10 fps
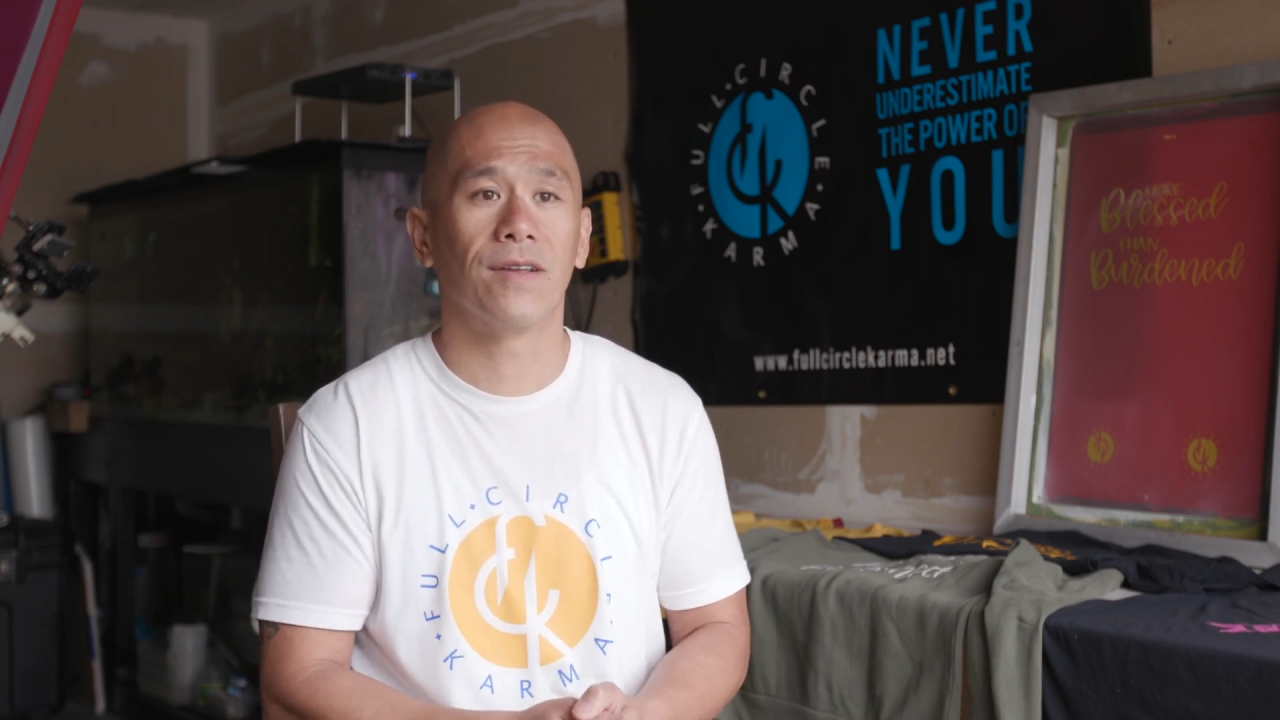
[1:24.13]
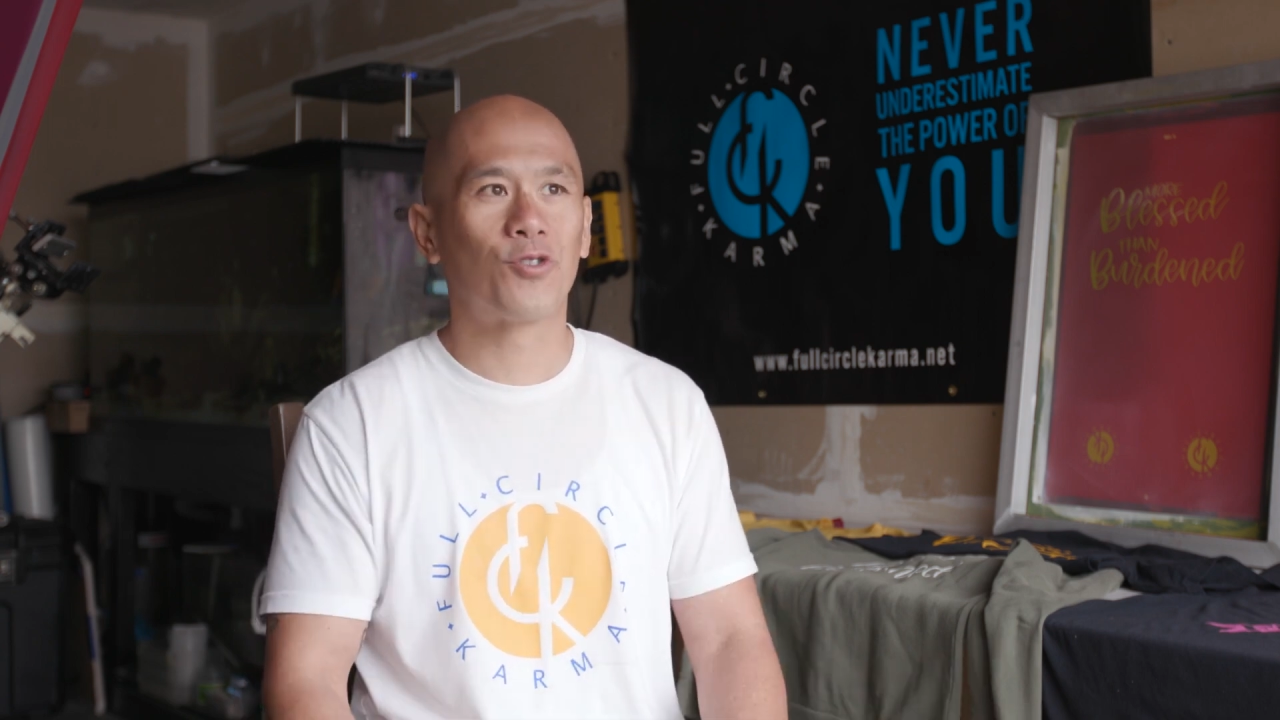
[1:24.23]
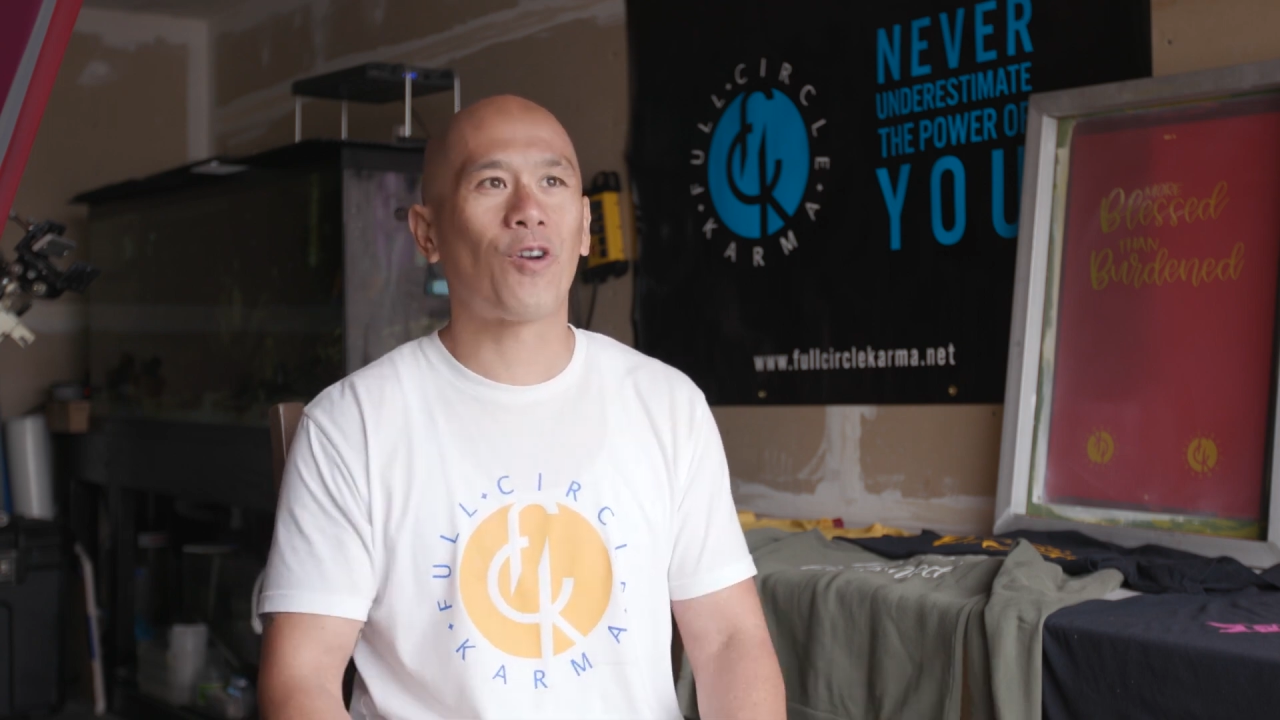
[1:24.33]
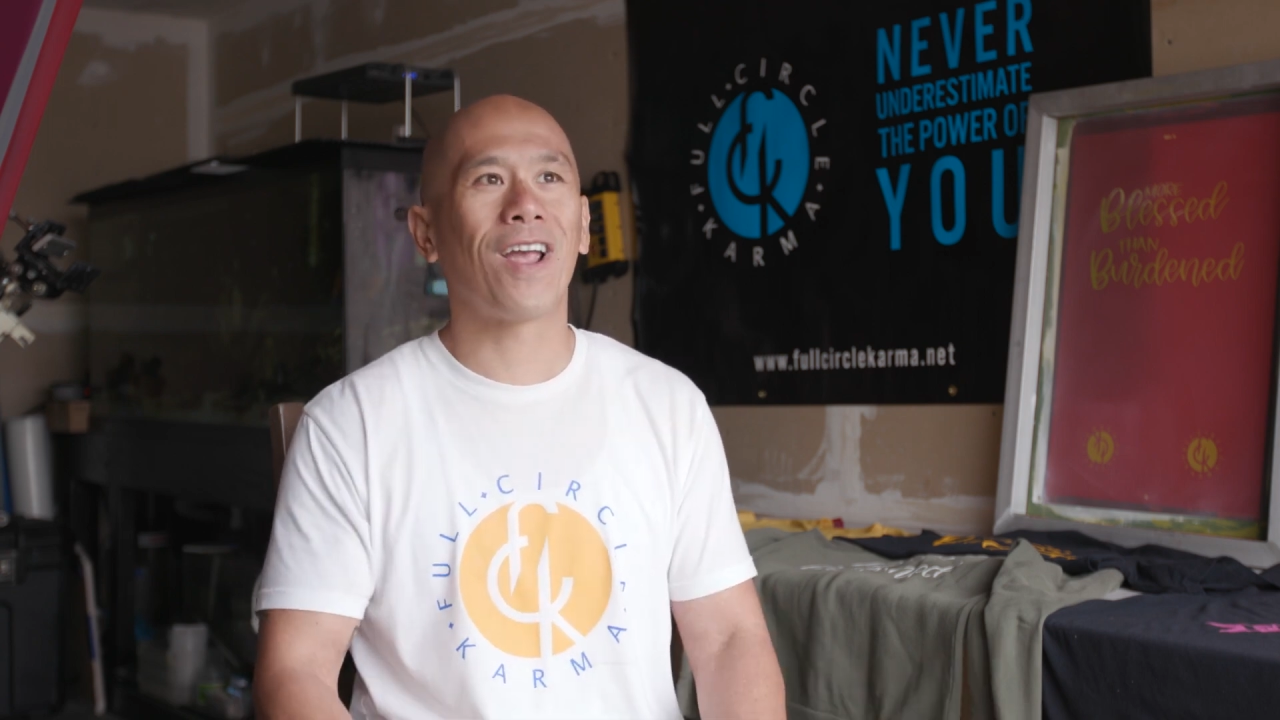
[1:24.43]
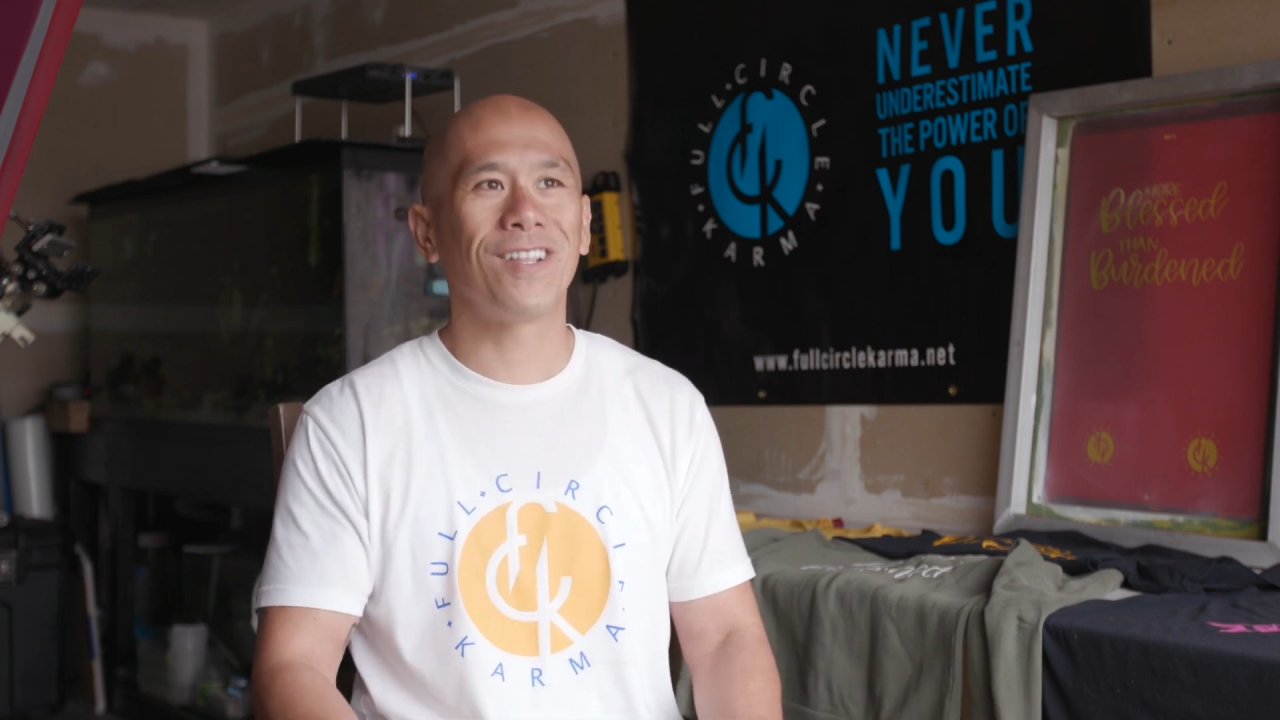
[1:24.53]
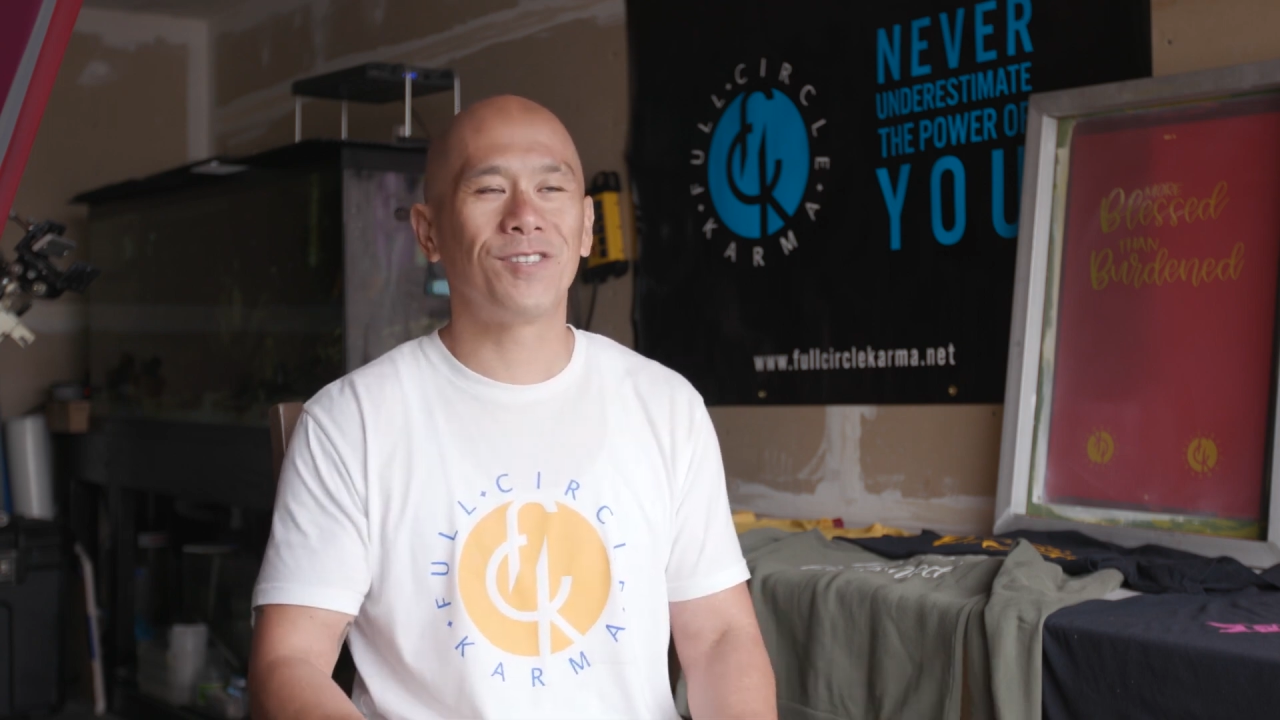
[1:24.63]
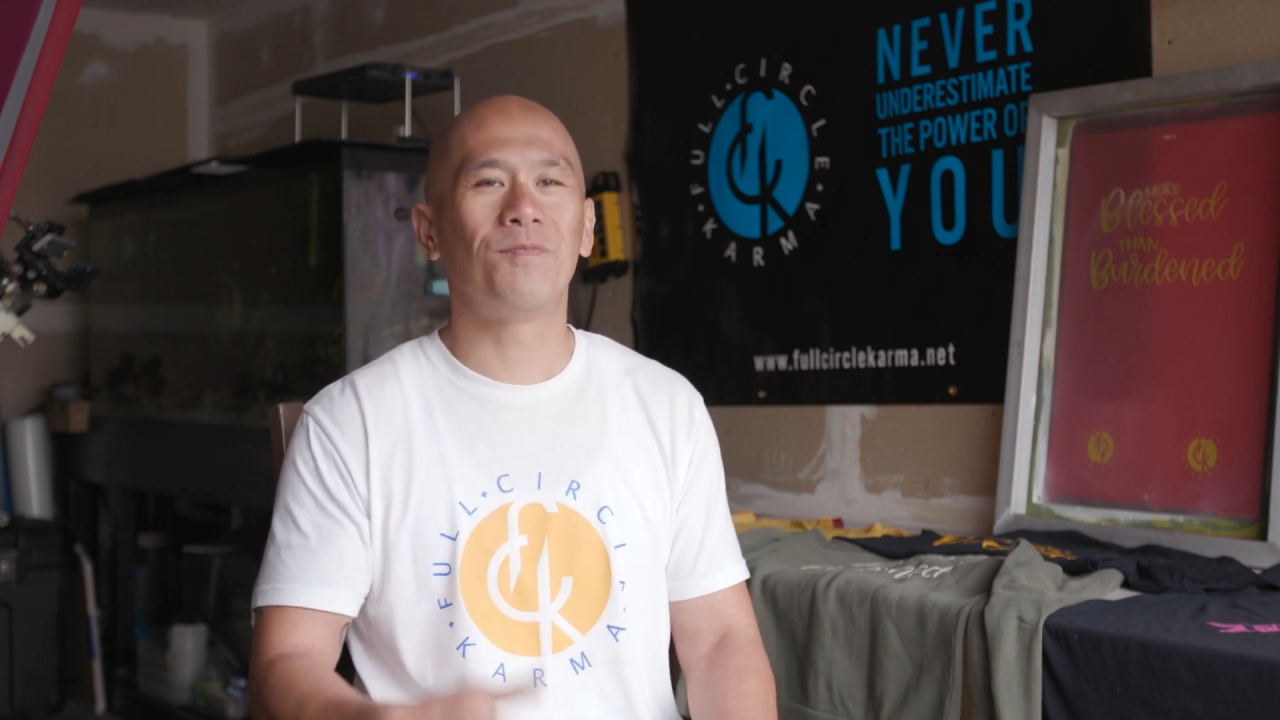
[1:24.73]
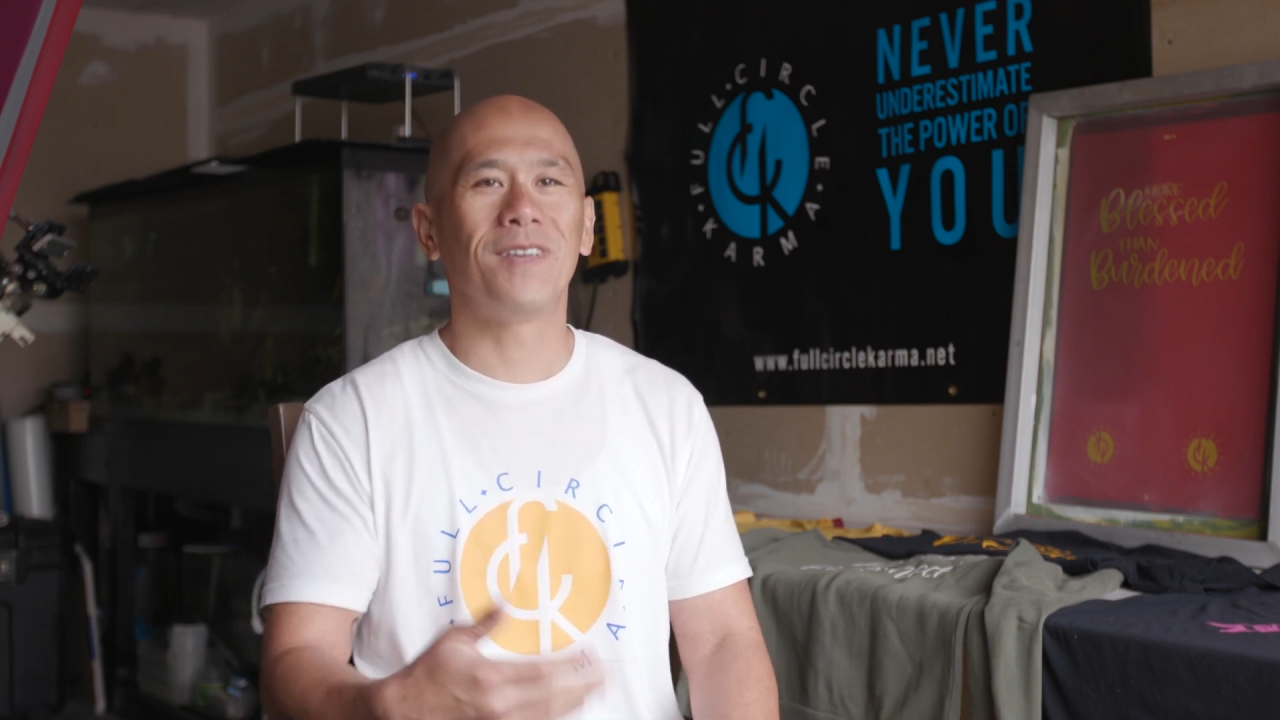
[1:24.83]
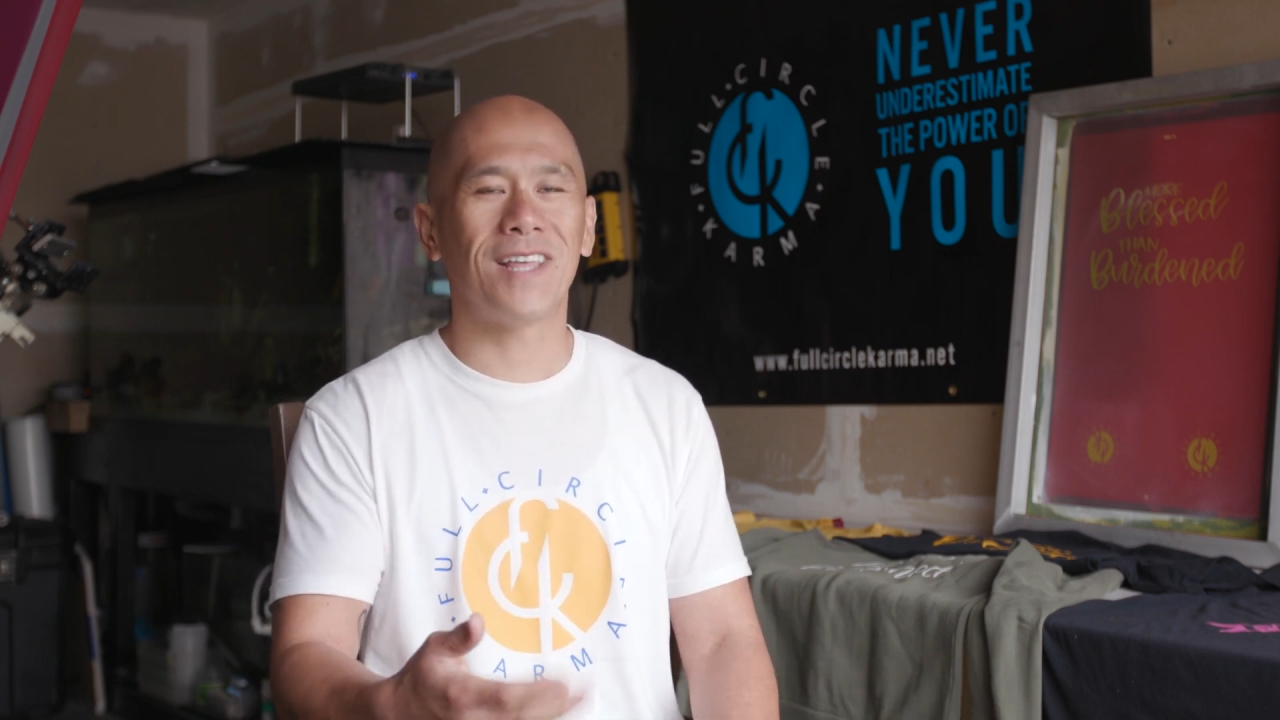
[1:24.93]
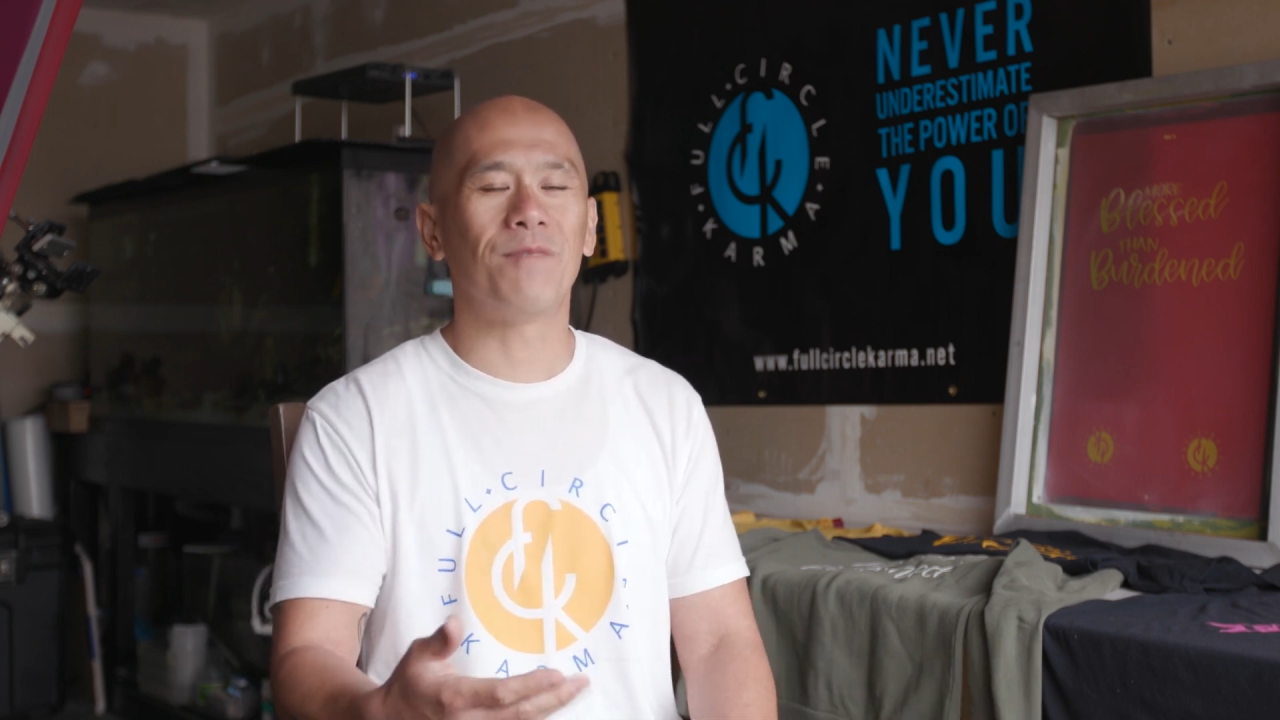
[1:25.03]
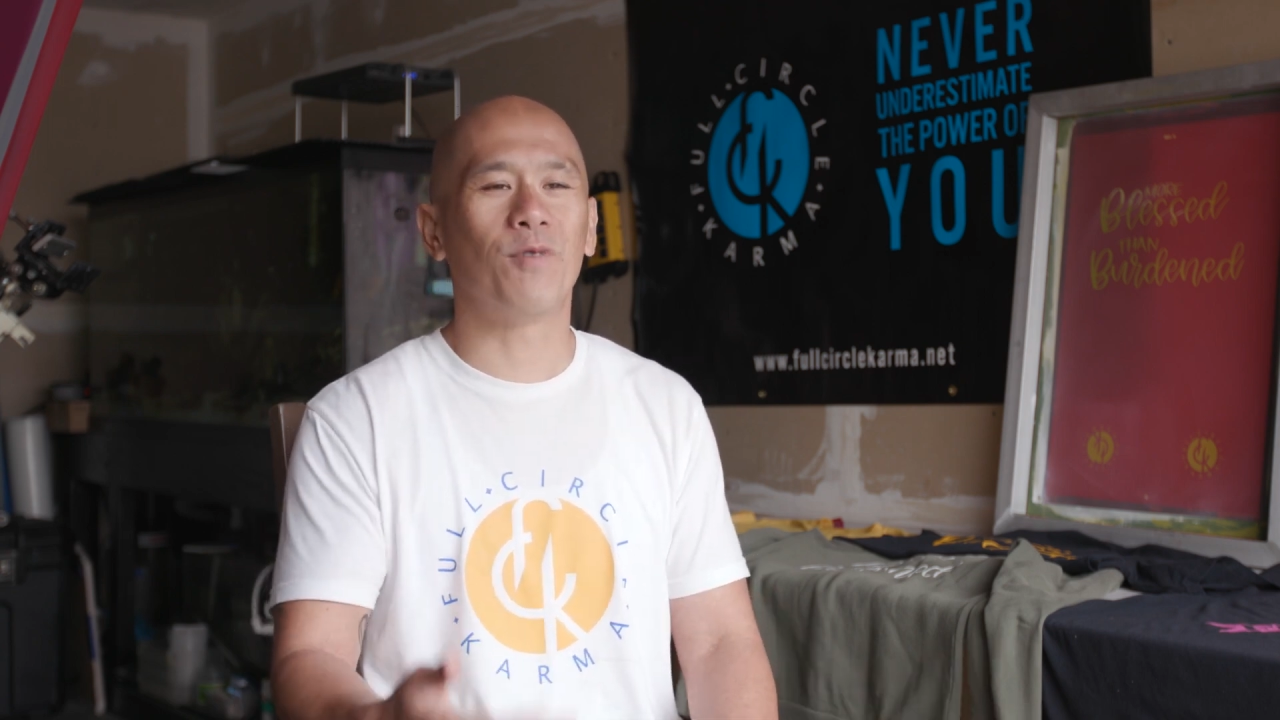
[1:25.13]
Trying to be that